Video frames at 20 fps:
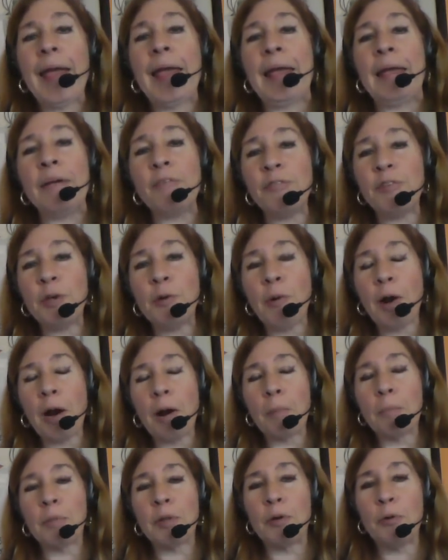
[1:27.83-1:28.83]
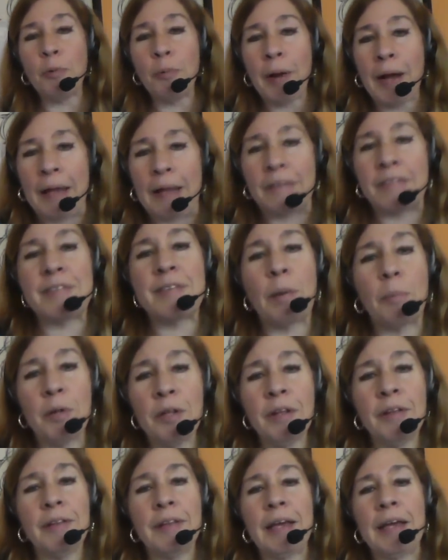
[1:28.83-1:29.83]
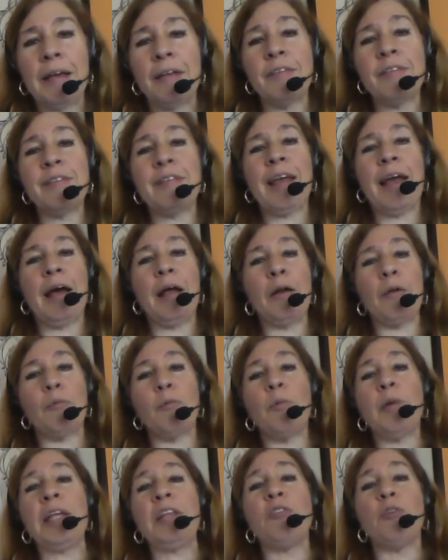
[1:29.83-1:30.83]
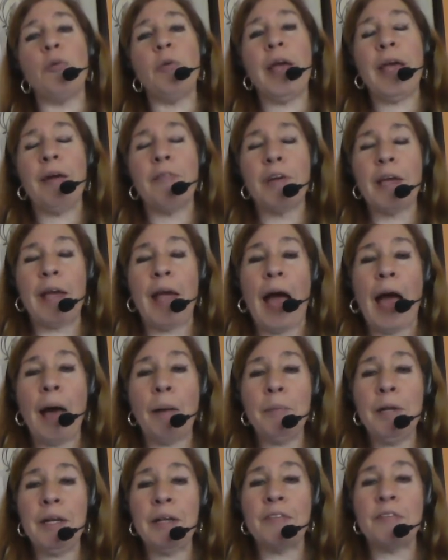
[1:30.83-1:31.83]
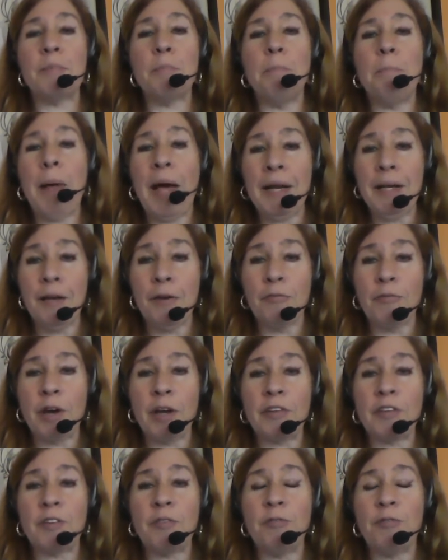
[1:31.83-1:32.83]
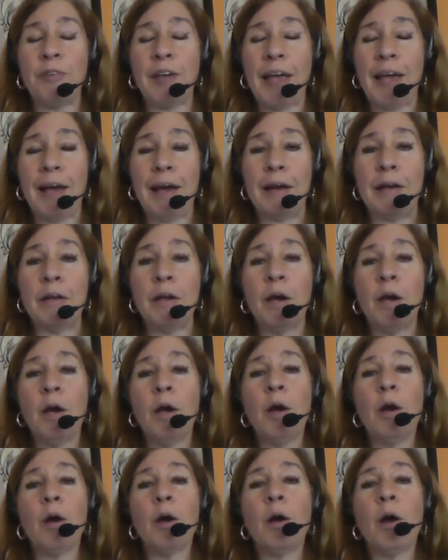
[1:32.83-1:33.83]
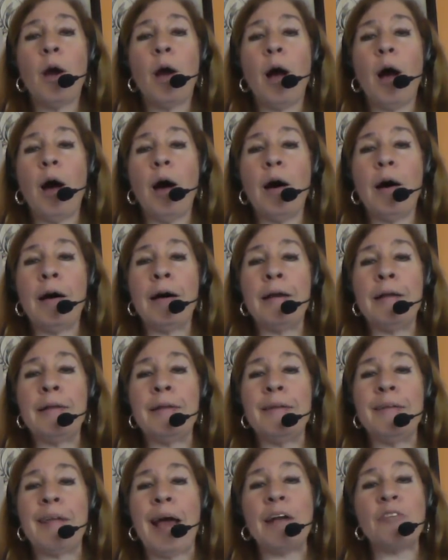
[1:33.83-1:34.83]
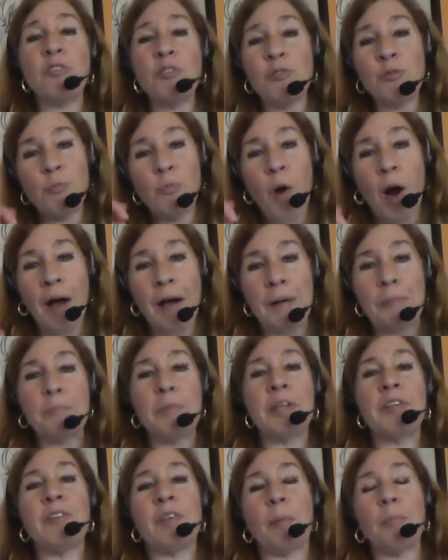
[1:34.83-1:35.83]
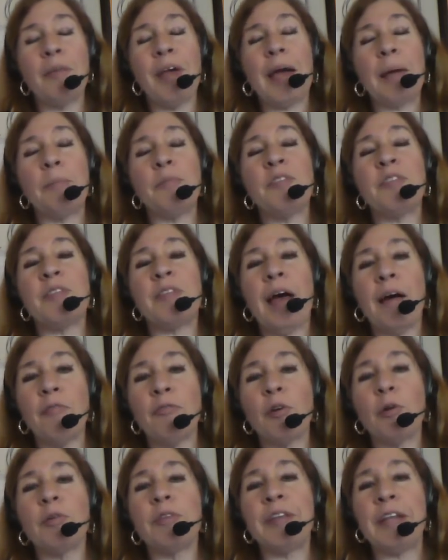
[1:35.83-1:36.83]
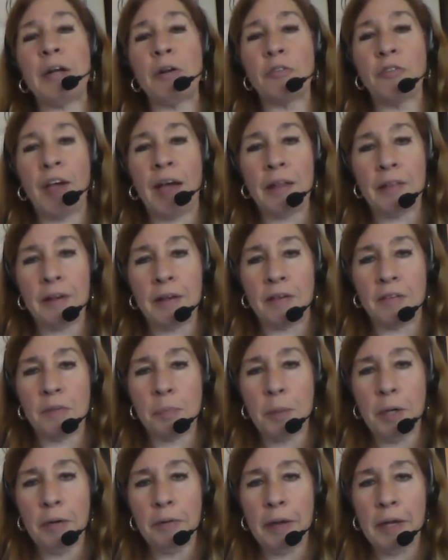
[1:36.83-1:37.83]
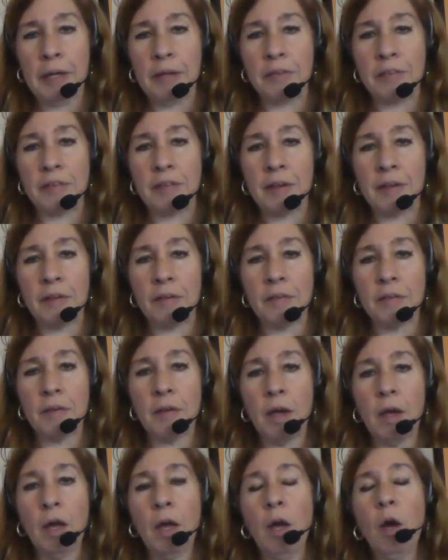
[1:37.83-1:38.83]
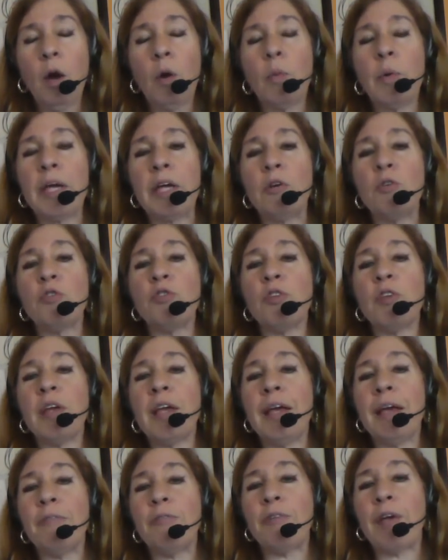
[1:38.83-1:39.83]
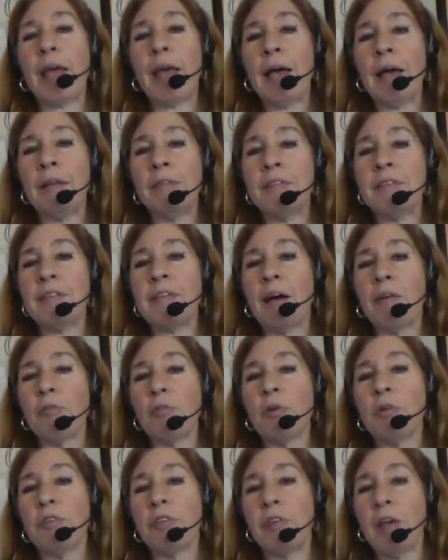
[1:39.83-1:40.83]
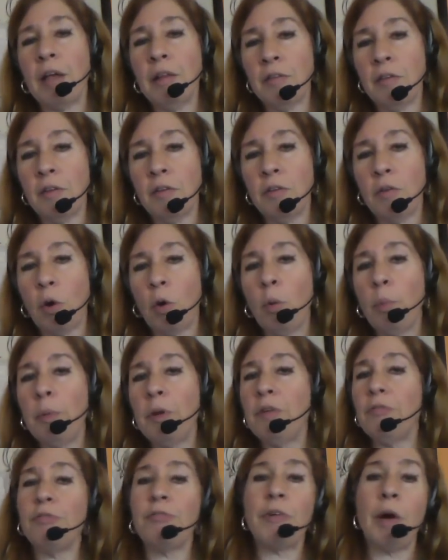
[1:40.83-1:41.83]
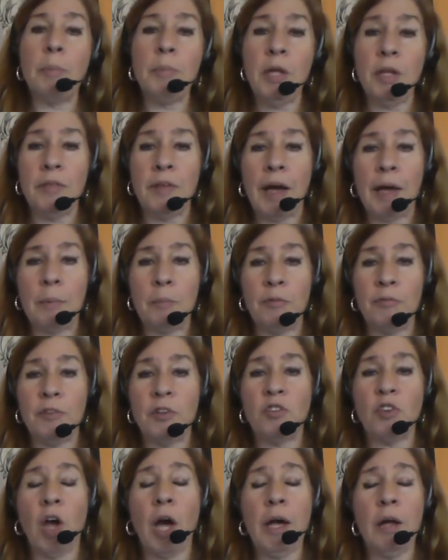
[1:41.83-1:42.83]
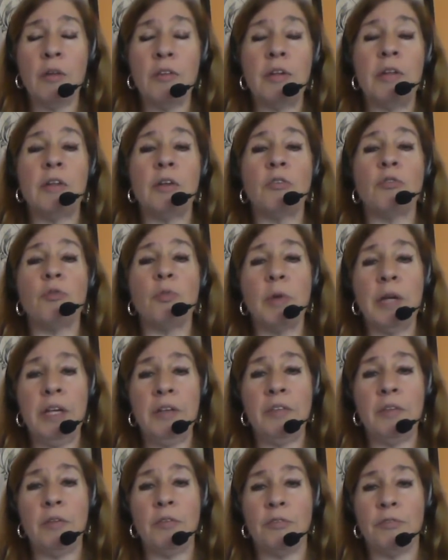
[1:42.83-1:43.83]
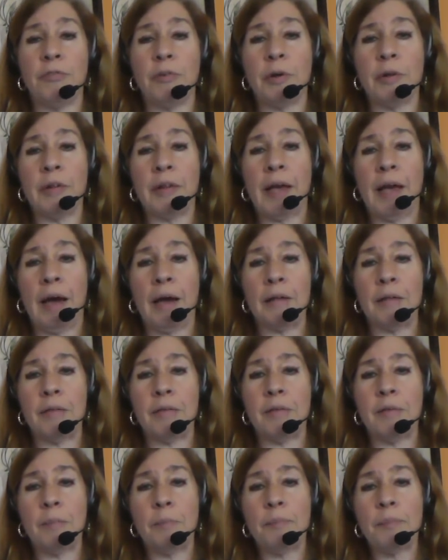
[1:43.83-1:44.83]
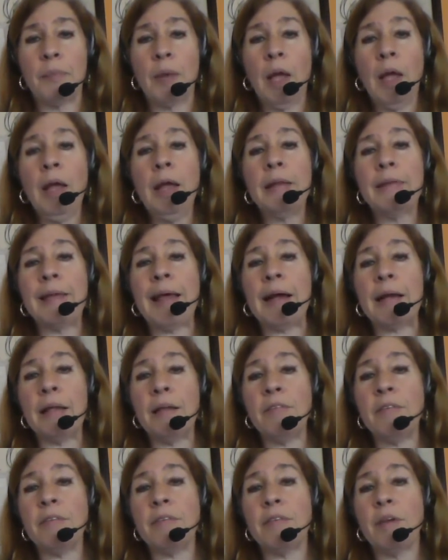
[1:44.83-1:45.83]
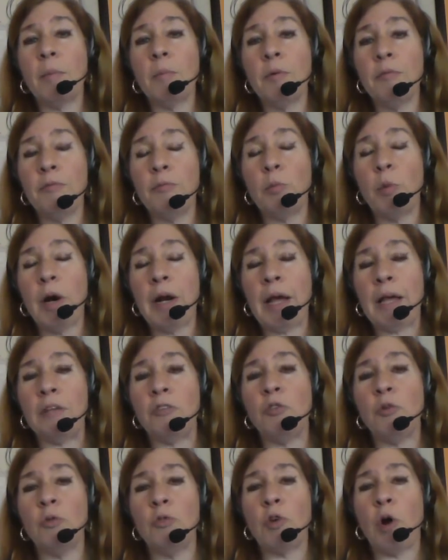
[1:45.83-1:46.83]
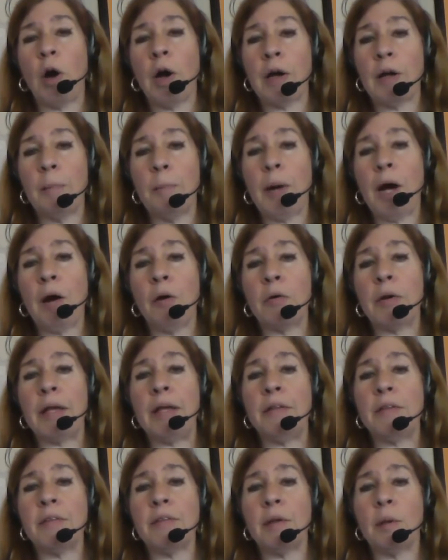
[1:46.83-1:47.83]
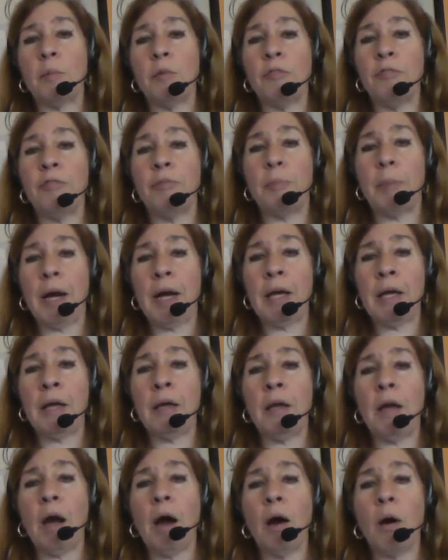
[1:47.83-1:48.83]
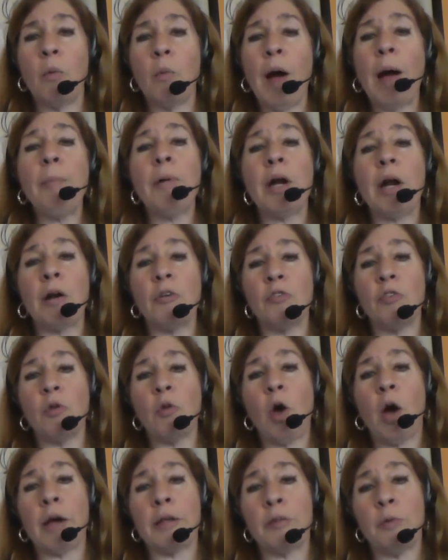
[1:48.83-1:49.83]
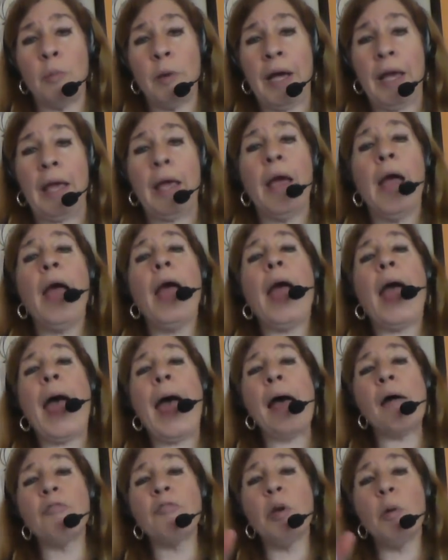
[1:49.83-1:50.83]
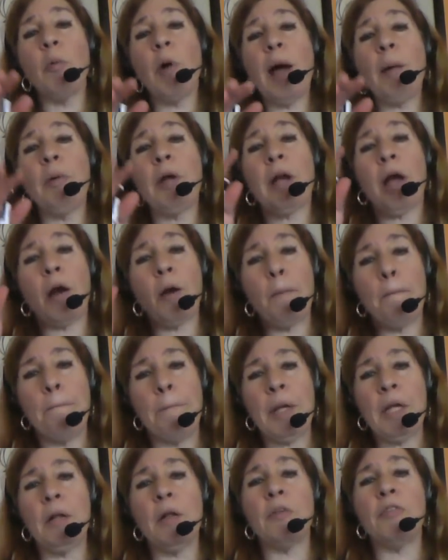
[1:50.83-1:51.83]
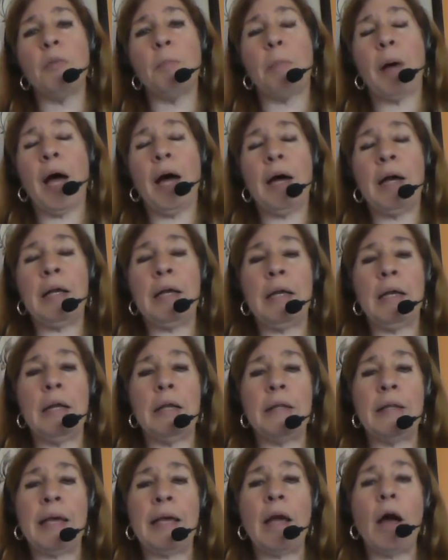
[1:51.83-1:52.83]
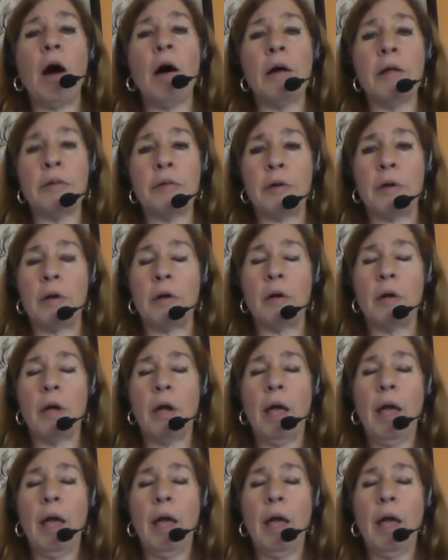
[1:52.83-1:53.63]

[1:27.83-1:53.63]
If you are a blue race, some of the things that we do have in common is many of us have had uh, not just one, but sometimes several near death experiences. We usually have had several senses open from the time of a child, and there's reasons for that. That is some of what I do talk about in some of my uh, webinars along the way. Every webinar builds upon the other.